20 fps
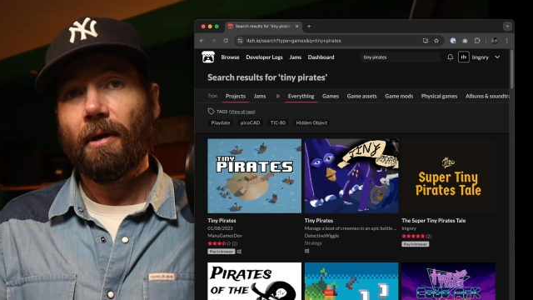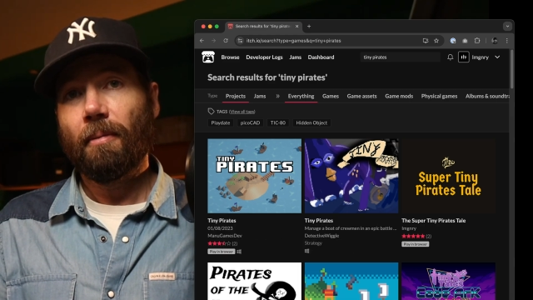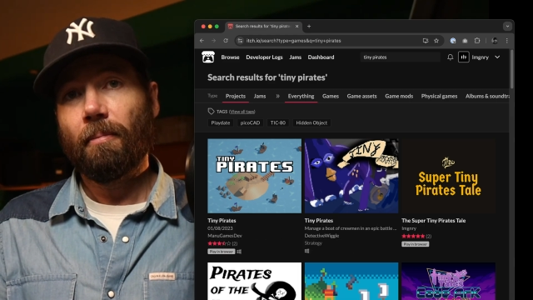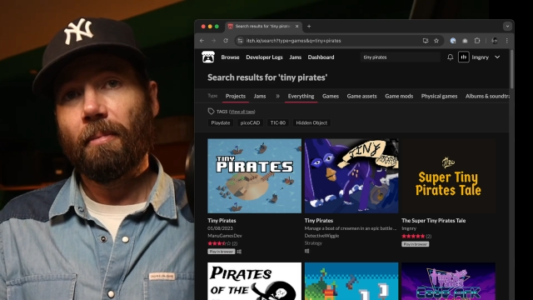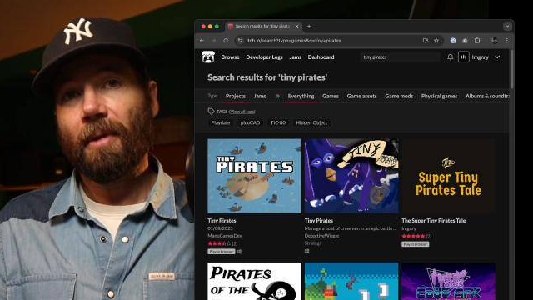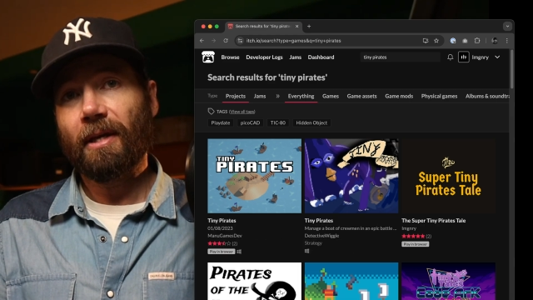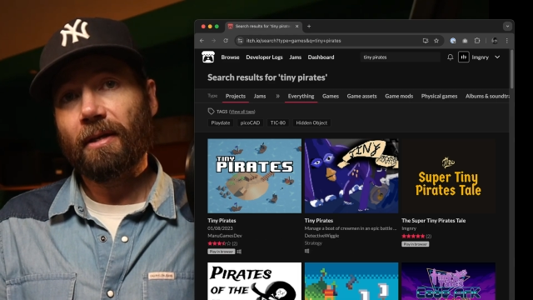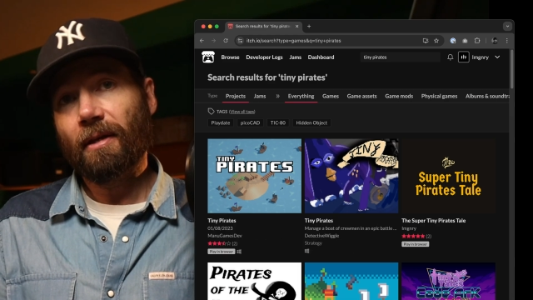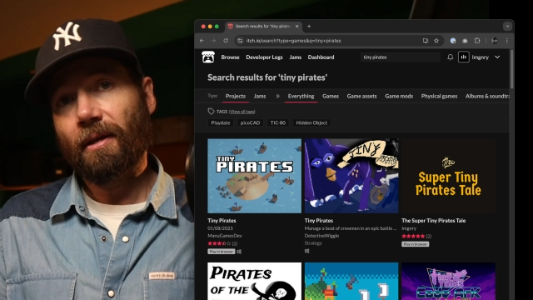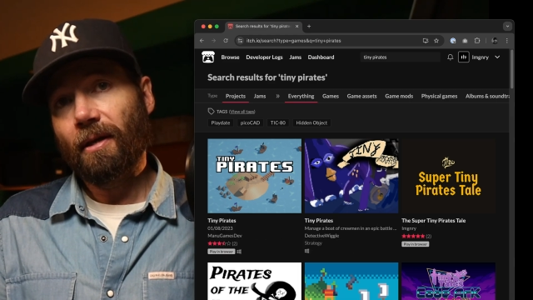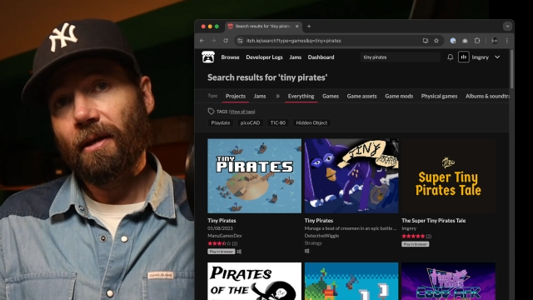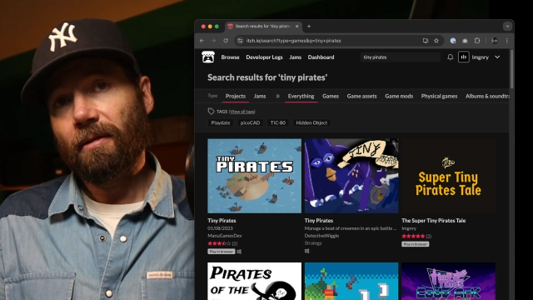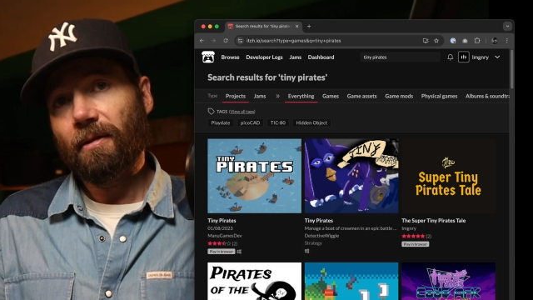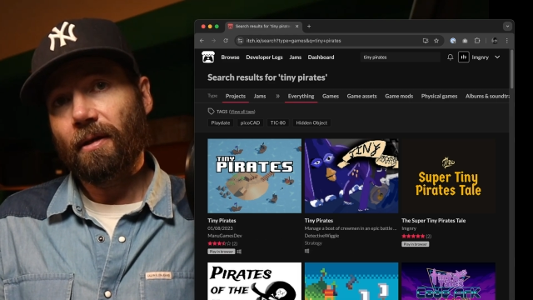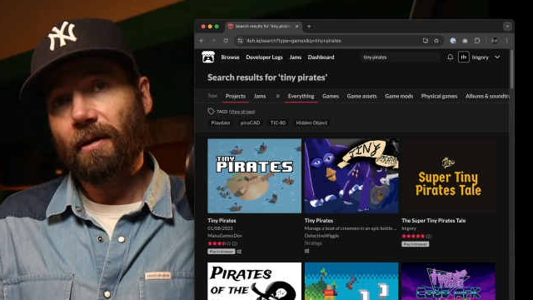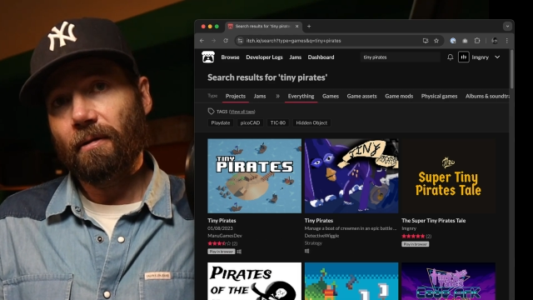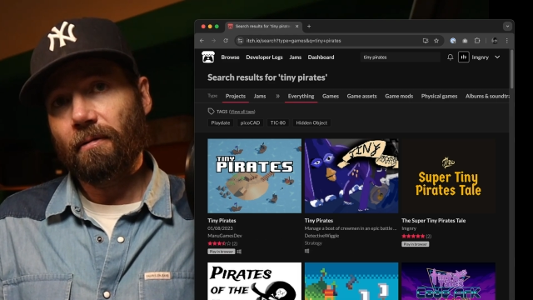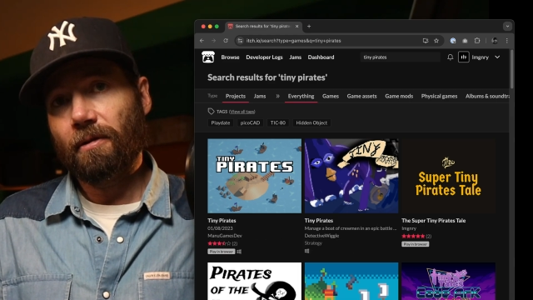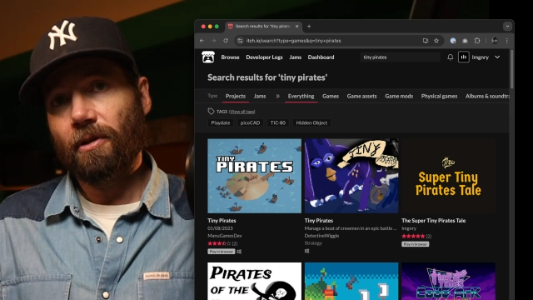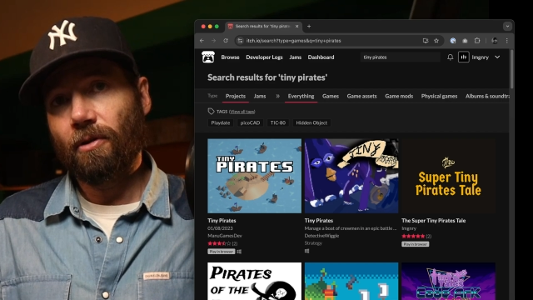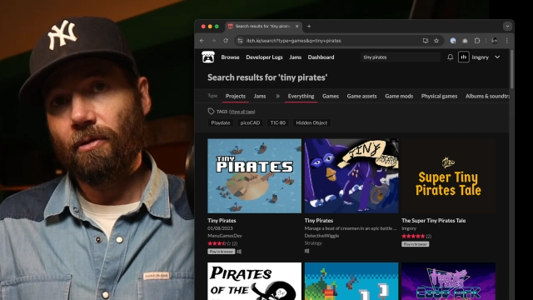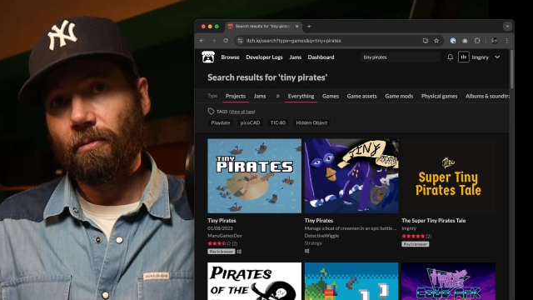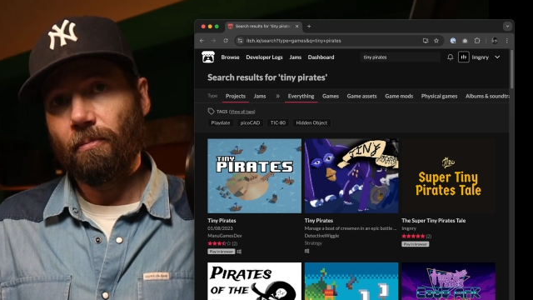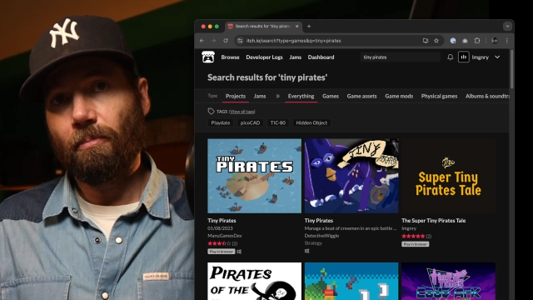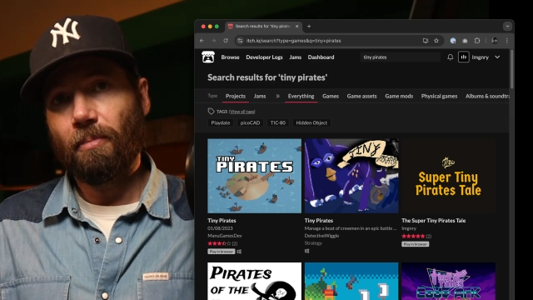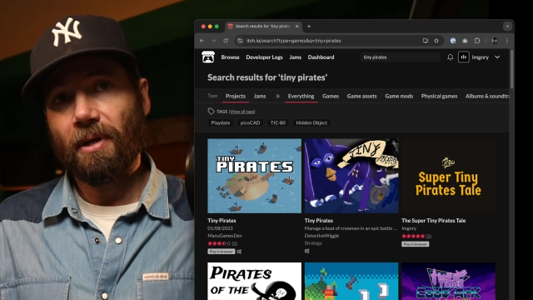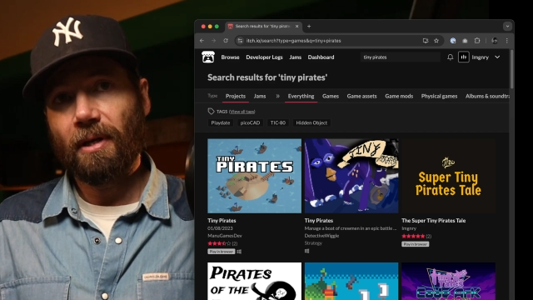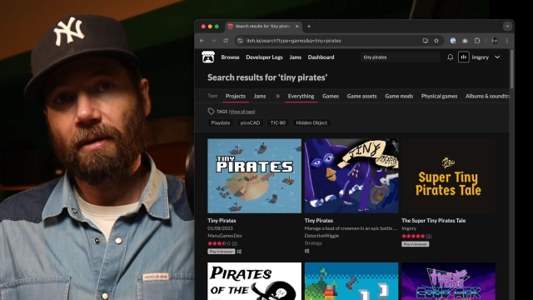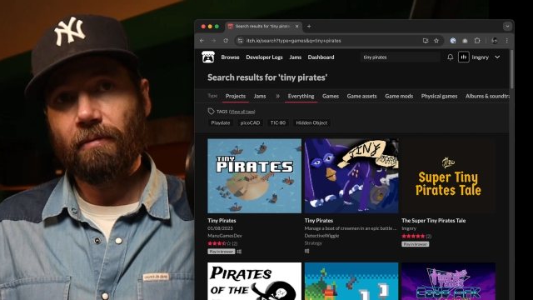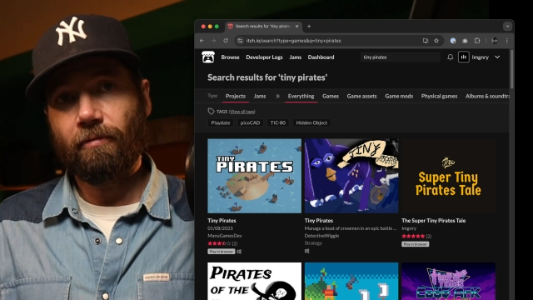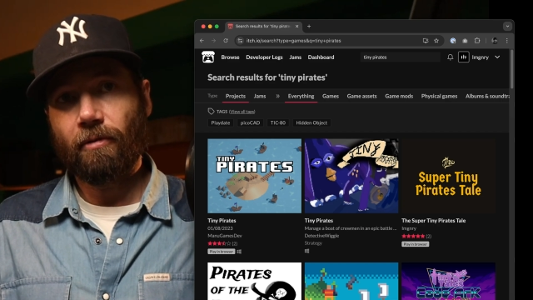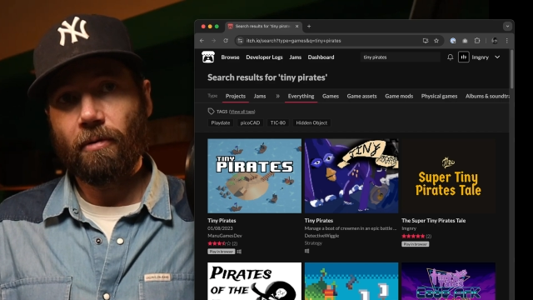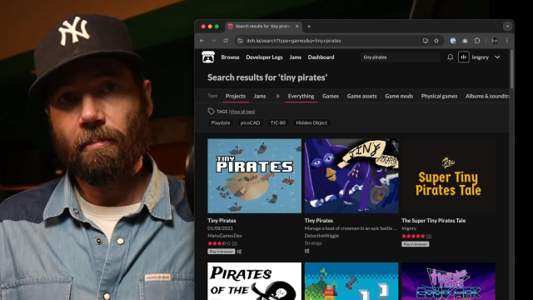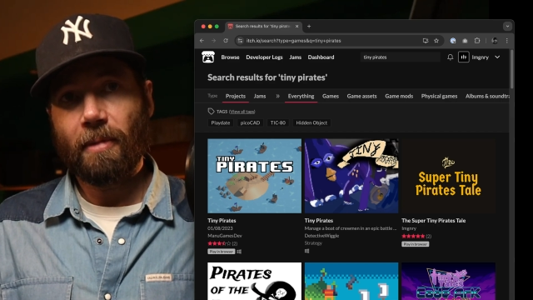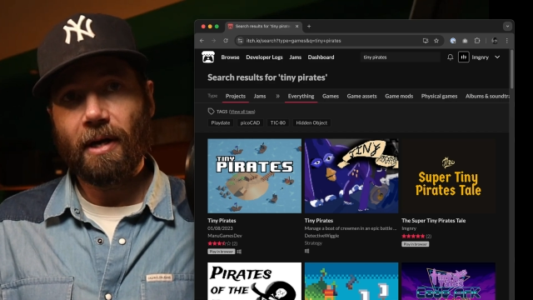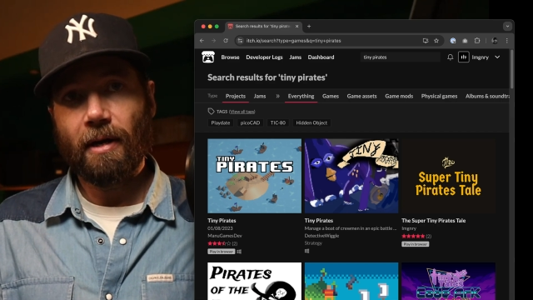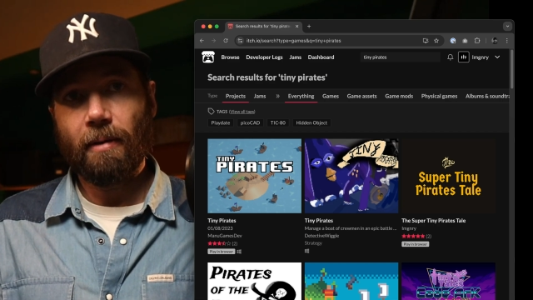making it a good pick for my